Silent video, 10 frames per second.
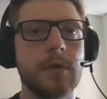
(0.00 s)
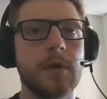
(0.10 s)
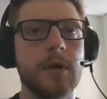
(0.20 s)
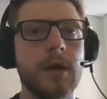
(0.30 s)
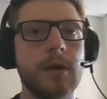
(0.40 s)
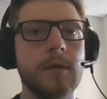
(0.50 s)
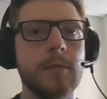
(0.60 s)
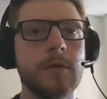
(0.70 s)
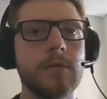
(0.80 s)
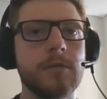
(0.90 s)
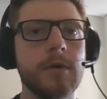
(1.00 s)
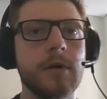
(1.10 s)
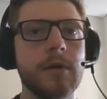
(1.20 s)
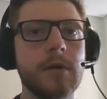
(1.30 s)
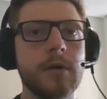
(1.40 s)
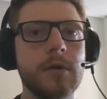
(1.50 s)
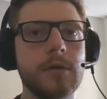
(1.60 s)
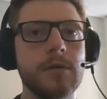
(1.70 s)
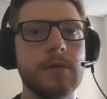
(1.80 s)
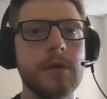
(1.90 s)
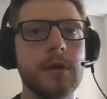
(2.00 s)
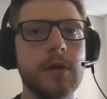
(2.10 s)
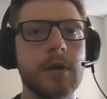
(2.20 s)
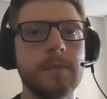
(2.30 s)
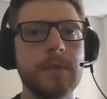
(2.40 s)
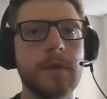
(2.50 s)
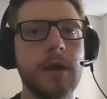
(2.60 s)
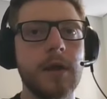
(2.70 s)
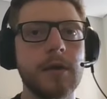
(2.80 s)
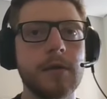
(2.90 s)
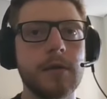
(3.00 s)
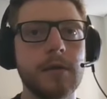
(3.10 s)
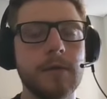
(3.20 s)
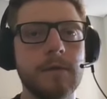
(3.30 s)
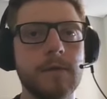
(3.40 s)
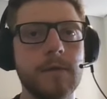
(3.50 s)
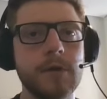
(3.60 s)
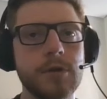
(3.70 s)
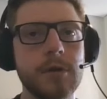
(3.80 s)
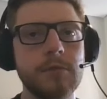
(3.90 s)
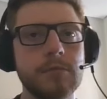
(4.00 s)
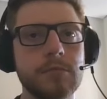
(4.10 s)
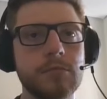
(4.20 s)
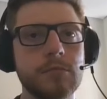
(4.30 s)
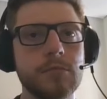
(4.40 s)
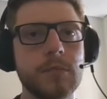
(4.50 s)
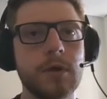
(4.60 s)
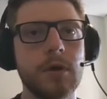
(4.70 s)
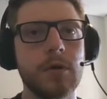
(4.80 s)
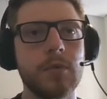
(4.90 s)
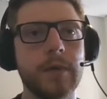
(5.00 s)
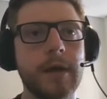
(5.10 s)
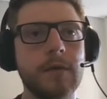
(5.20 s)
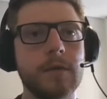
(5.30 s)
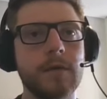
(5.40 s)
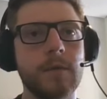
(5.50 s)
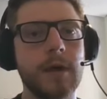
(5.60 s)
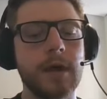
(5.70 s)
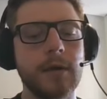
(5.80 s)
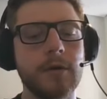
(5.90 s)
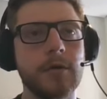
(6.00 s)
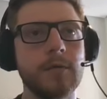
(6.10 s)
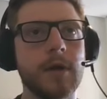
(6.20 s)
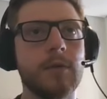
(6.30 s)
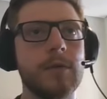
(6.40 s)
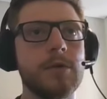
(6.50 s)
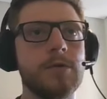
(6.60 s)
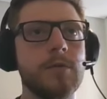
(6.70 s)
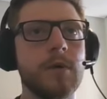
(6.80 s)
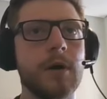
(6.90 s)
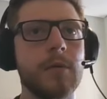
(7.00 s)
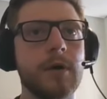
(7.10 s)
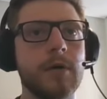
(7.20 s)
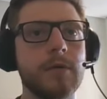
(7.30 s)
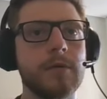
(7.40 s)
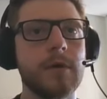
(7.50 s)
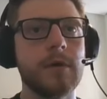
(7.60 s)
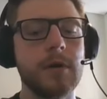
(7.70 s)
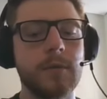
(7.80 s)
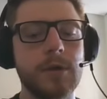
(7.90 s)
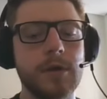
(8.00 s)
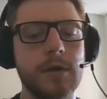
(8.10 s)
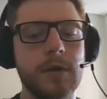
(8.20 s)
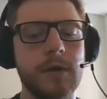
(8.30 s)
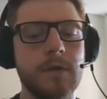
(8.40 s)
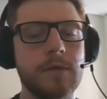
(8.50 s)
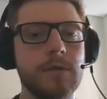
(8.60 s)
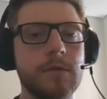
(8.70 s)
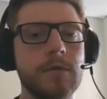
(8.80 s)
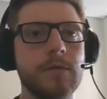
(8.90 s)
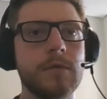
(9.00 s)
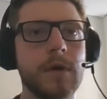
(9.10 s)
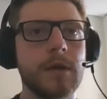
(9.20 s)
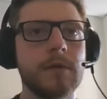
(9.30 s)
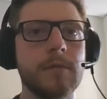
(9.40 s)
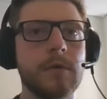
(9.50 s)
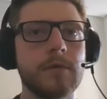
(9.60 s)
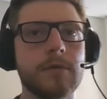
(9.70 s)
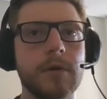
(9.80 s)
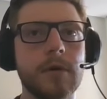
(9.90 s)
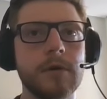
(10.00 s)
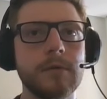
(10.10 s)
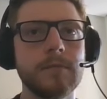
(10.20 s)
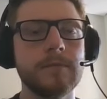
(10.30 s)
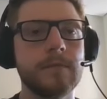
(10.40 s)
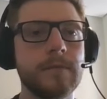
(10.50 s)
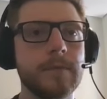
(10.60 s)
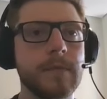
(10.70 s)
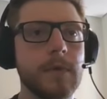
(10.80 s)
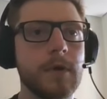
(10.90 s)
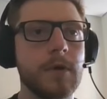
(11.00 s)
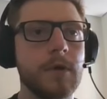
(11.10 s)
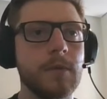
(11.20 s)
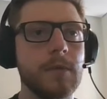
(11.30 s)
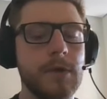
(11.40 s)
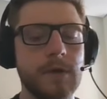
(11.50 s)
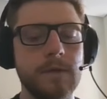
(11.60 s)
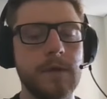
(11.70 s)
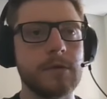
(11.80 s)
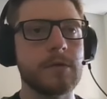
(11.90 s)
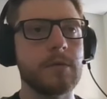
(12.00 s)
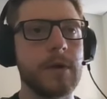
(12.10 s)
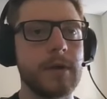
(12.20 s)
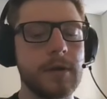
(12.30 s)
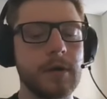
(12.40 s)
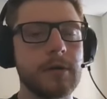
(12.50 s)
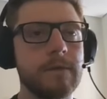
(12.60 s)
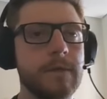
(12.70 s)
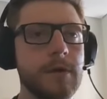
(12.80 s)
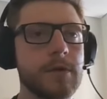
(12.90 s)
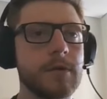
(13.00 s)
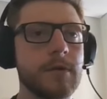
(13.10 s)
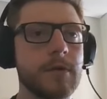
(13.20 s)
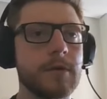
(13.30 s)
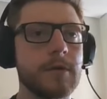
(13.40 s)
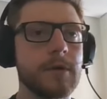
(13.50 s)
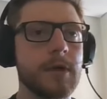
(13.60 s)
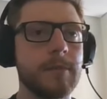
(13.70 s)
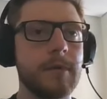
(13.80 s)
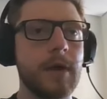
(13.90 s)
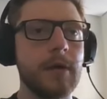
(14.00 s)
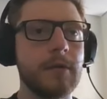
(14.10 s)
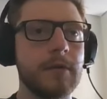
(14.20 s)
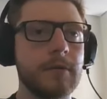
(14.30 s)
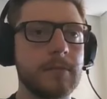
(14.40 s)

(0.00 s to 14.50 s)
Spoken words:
item controller, going to the update function, right? So we can go now into our controller, which is to-do item controller. We just need to create another function called update.